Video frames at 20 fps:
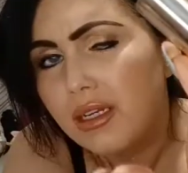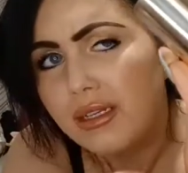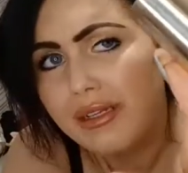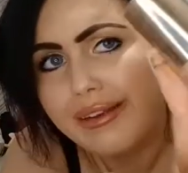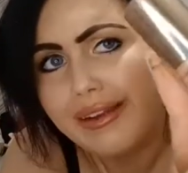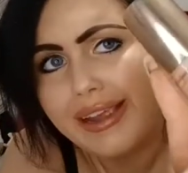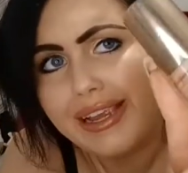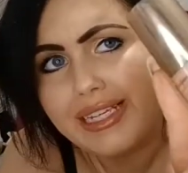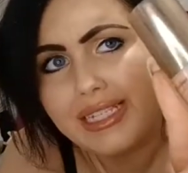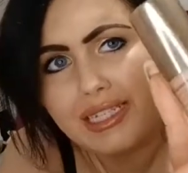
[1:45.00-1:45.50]

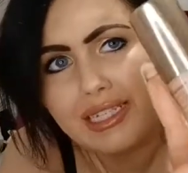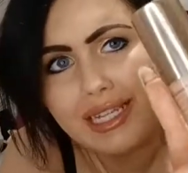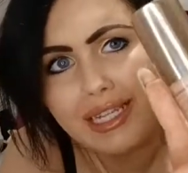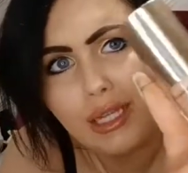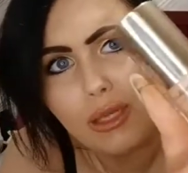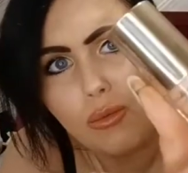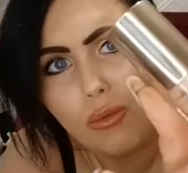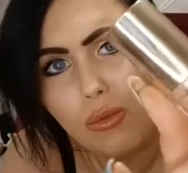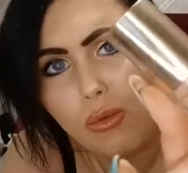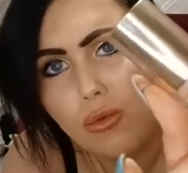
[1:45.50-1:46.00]
nice and
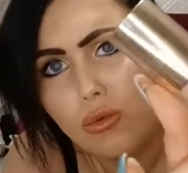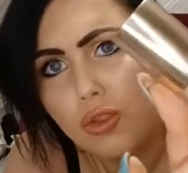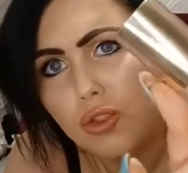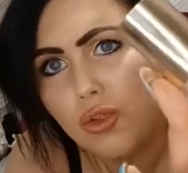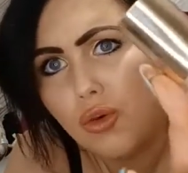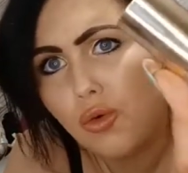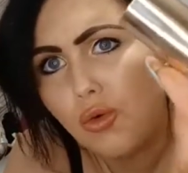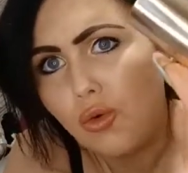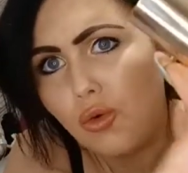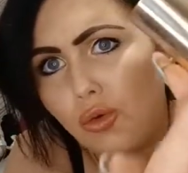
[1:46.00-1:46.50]
like a rose
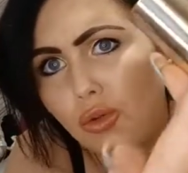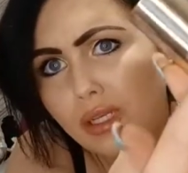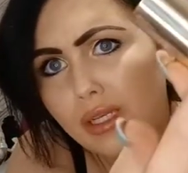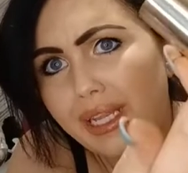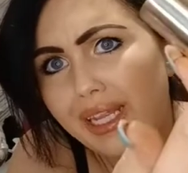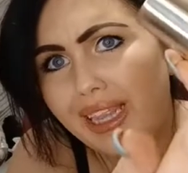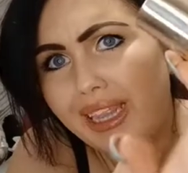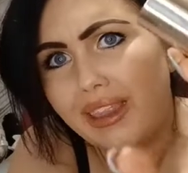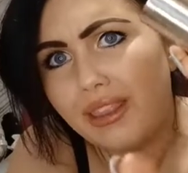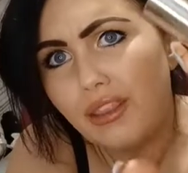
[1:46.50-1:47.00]
gold, and
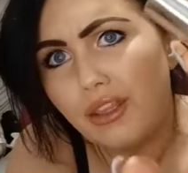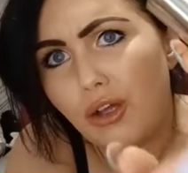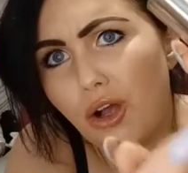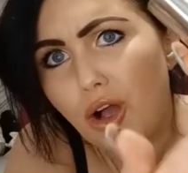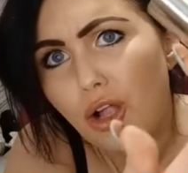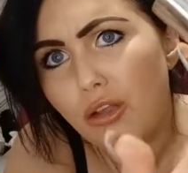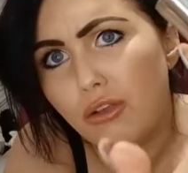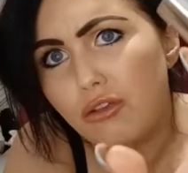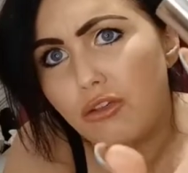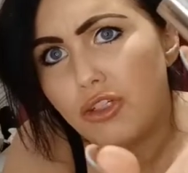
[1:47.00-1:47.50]
like the
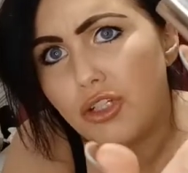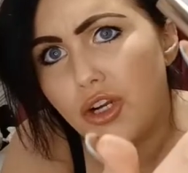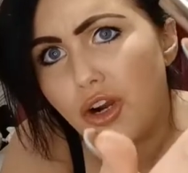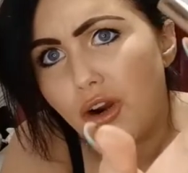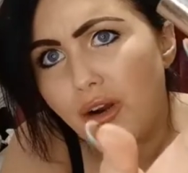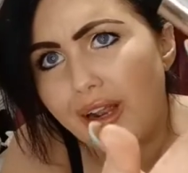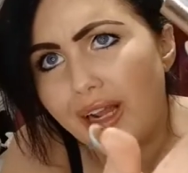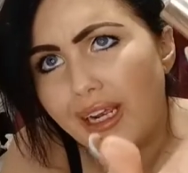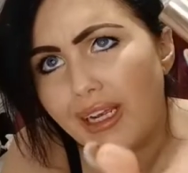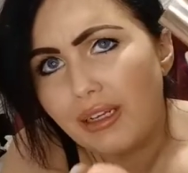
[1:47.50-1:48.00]
colours
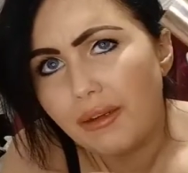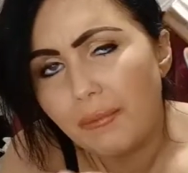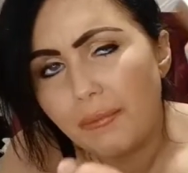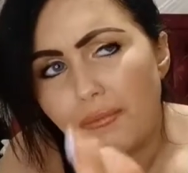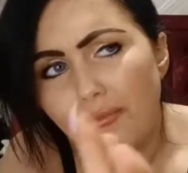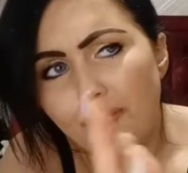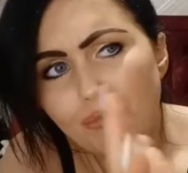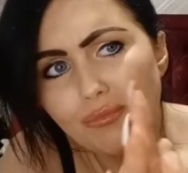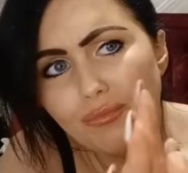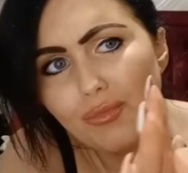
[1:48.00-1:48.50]
are like
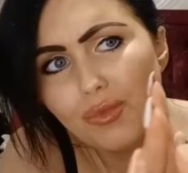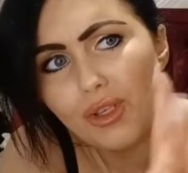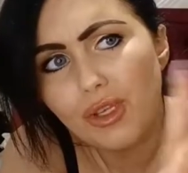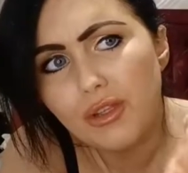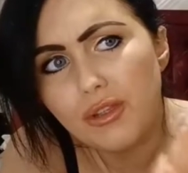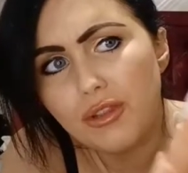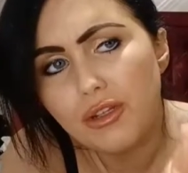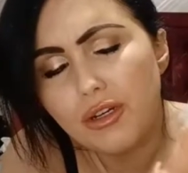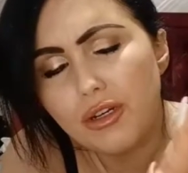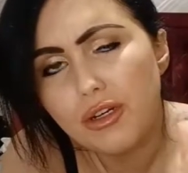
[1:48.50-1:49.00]

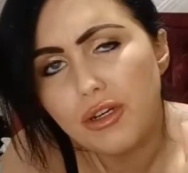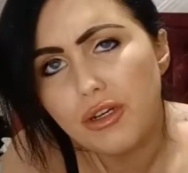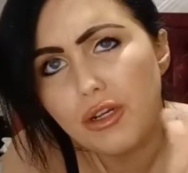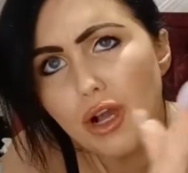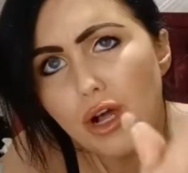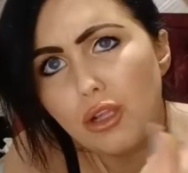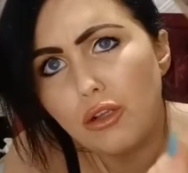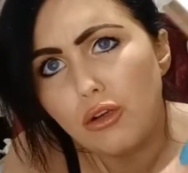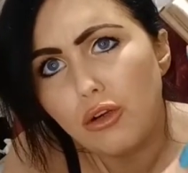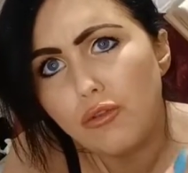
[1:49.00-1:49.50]
the
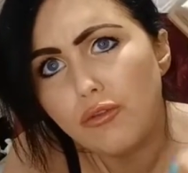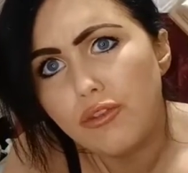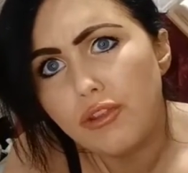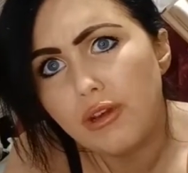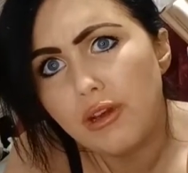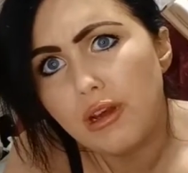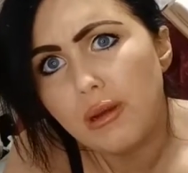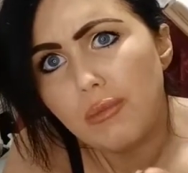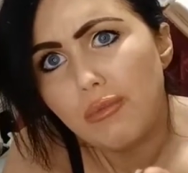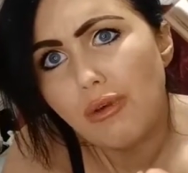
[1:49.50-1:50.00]
colour of
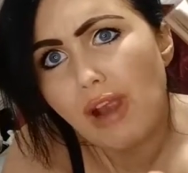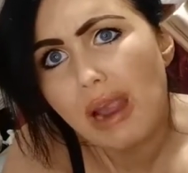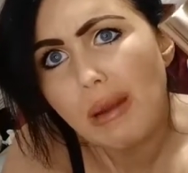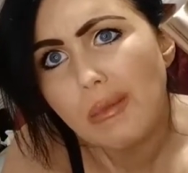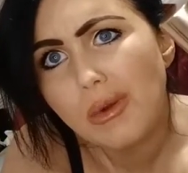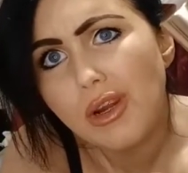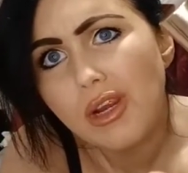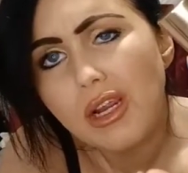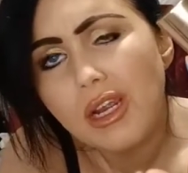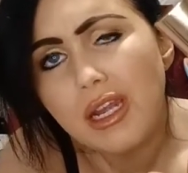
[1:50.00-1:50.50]
the
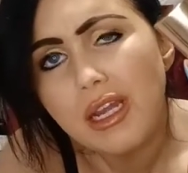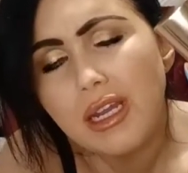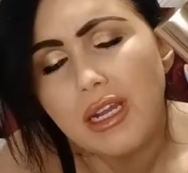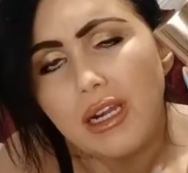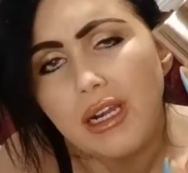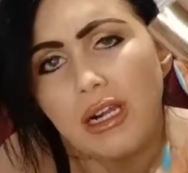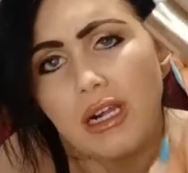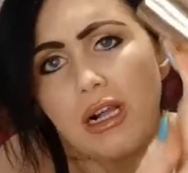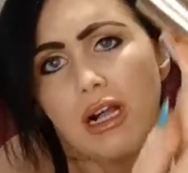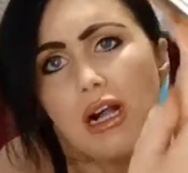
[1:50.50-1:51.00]
primer.
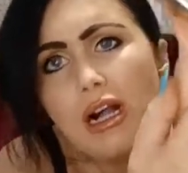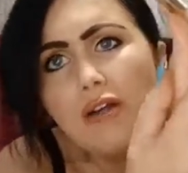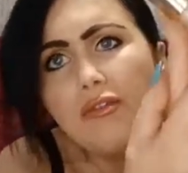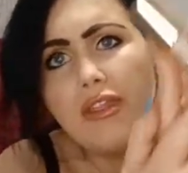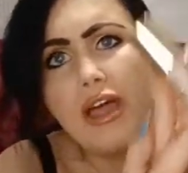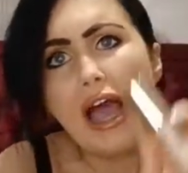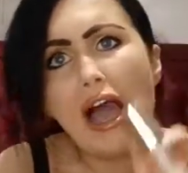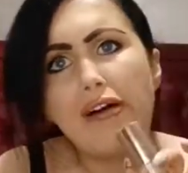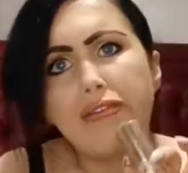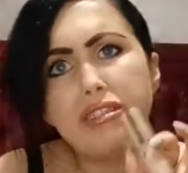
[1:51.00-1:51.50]

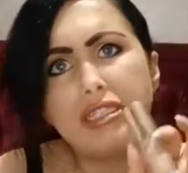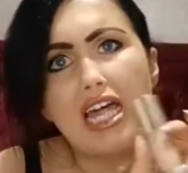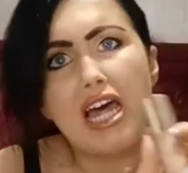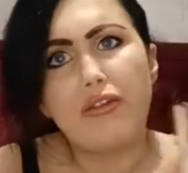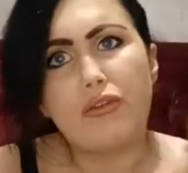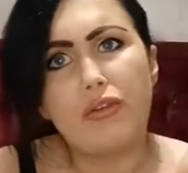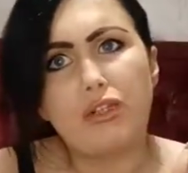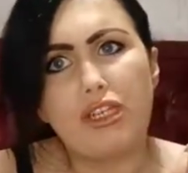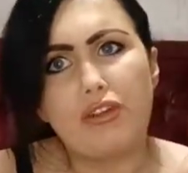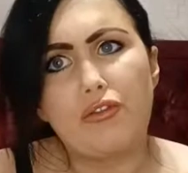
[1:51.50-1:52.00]
They have
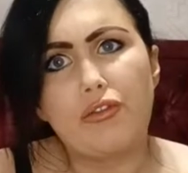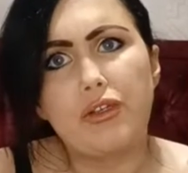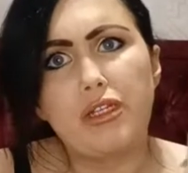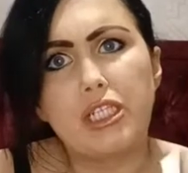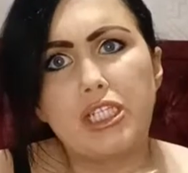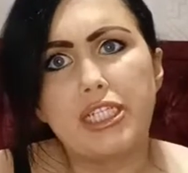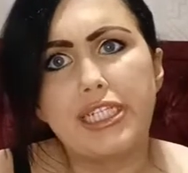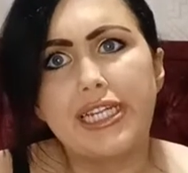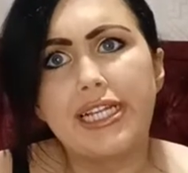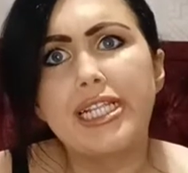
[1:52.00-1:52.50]
several different
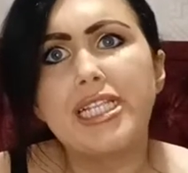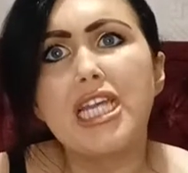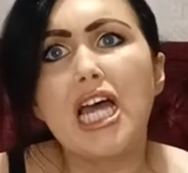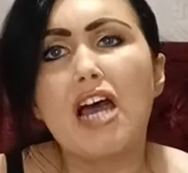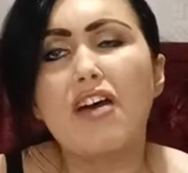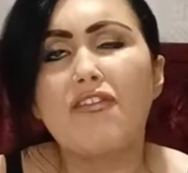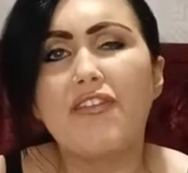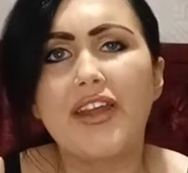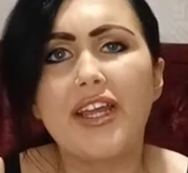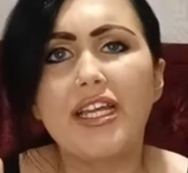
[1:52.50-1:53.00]
shades.
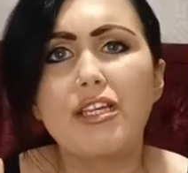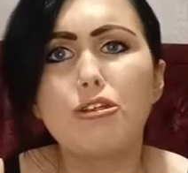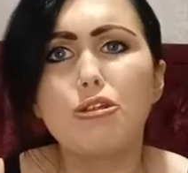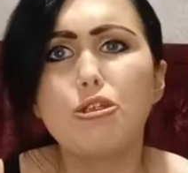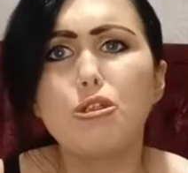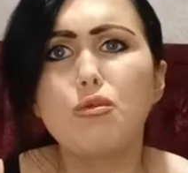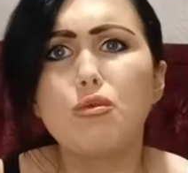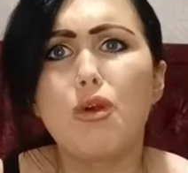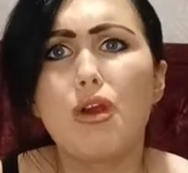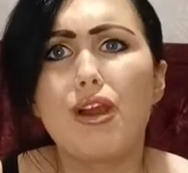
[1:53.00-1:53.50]
I think
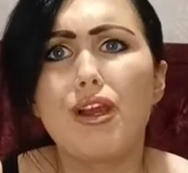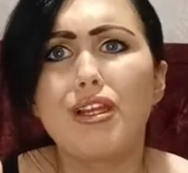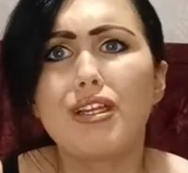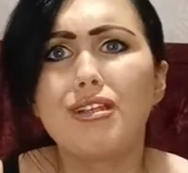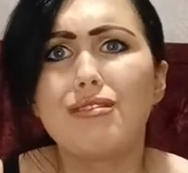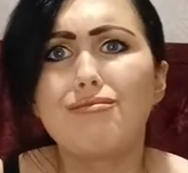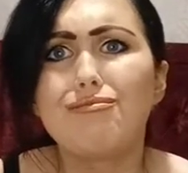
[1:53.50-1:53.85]
there's about